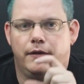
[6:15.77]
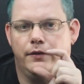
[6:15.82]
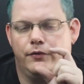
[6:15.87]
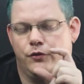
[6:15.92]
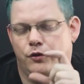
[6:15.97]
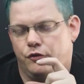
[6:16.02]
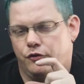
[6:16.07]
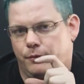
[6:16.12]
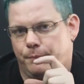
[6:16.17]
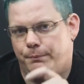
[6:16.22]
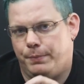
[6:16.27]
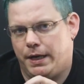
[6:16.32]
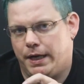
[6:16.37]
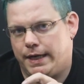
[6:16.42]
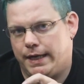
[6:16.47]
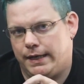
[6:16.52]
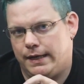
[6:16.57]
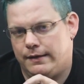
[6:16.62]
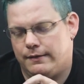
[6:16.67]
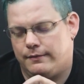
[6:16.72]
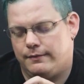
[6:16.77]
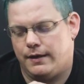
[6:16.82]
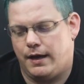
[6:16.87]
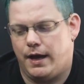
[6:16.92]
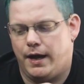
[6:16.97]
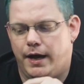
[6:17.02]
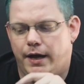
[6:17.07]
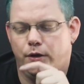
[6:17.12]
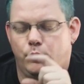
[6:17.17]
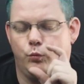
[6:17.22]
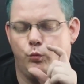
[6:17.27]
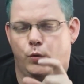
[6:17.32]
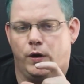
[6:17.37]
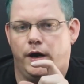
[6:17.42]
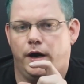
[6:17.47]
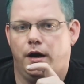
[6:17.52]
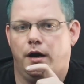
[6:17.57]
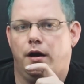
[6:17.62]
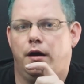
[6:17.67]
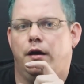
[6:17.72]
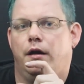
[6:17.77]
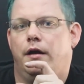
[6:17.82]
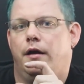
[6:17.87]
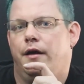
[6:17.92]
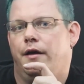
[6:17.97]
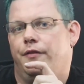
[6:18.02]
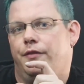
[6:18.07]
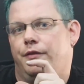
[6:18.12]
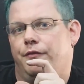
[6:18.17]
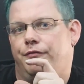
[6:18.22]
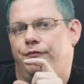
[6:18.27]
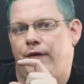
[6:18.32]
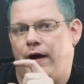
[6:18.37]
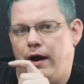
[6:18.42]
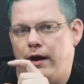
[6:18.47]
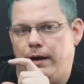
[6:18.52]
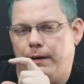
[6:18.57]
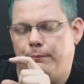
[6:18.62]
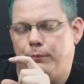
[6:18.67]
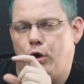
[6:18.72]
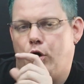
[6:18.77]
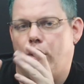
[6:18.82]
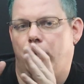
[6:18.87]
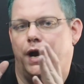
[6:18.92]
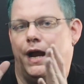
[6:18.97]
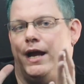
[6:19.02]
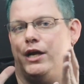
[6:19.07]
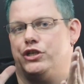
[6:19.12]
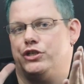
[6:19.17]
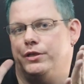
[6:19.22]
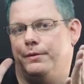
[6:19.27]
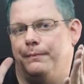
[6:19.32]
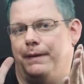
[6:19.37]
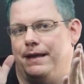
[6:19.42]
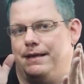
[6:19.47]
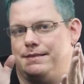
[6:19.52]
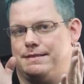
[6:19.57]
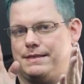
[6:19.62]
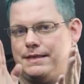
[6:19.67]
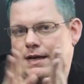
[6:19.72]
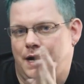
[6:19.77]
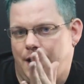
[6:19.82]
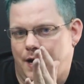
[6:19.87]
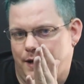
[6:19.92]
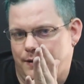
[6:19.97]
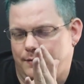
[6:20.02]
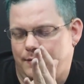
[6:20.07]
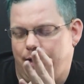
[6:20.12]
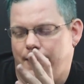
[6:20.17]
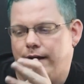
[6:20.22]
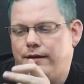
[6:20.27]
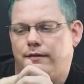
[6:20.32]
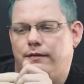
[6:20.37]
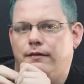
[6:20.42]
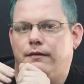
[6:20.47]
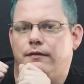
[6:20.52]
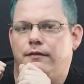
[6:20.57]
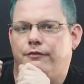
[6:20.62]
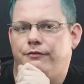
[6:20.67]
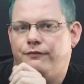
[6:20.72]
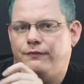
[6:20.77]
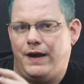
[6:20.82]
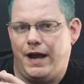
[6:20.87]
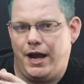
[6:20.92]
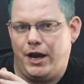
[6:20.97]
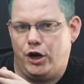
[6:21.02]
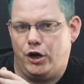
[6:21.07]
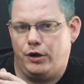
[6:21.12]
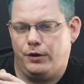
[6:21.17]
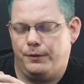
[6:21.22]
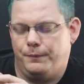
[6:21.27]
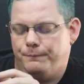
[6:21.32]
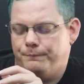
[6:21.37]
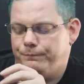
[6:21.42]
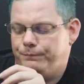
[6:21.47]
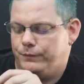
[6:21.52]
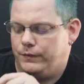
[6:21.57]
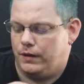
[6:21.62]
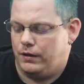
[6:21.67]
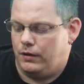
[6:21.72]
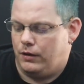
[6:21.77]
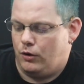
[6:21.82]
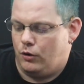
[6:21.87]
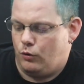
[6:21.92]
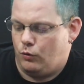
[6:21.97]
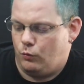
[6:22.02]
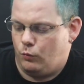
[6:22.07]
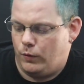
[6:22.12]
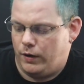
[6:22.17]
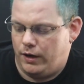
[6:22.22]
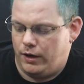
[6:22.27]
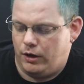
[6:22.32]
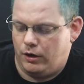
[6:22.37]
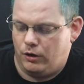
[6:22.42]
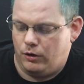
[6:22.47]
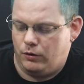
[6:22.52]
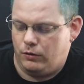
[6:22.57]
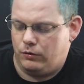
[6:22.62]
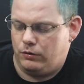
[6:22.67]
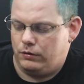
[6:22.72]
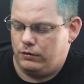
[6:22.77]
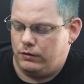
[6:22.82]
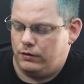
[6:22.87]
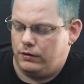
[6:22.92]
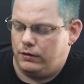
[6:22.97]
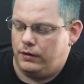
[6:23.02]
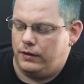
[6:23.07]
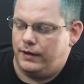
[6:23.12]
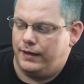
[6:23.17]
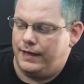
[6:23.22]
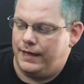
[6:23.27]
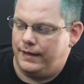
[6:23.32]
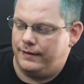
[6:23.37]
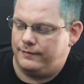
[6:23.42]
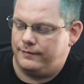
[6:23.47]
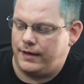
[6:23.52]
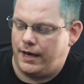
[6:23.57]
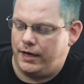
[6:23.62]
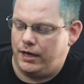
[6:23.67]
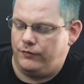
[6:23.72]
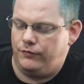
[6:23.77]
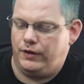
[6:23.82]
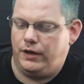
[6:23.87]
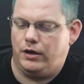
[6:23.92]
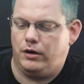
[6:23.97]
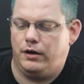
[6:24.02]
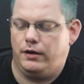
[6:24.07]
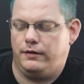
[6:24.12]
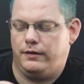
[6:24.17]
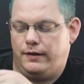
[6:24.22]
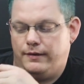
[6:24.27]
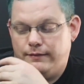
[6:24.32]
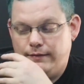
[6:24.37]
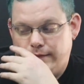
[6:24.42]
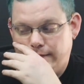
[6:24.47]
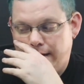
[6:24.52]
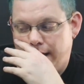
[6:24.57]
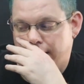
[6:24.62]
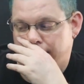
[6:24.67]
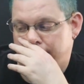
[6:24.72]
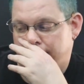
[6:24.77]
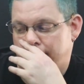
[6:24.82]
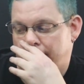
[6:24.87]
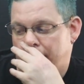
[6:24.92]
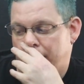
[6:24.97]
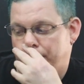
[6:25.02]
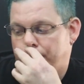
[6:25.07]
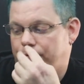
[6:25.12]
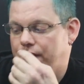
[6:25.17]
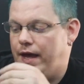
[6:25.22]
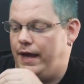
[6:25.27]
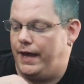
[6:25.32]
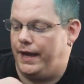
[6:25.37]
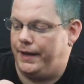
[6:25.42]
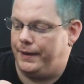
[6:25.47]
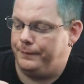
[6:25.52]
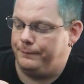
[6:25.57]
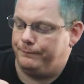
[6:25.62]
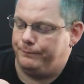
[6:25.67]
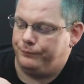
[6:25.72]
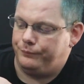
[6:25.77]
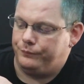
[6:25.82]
there's a bucket inside where the firing bar actually makes contact to fire. Well, inside of here it does the exact same thing,